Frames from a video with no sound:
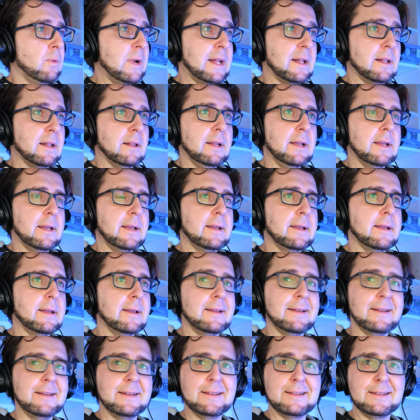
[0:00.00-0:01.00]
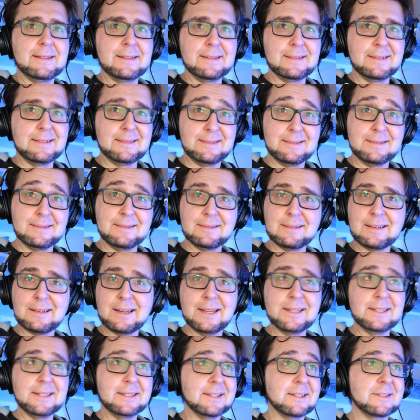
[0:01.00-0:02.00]
Well,
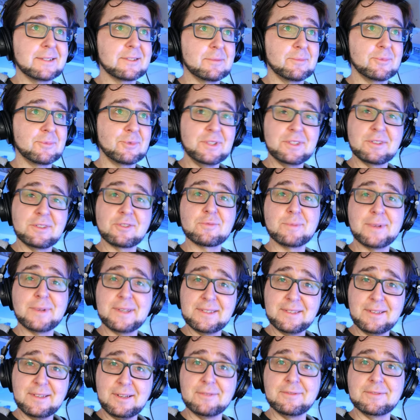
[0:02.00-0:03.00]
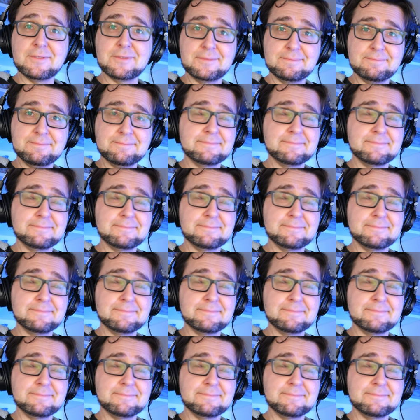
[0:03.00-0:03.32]
I did some research myself.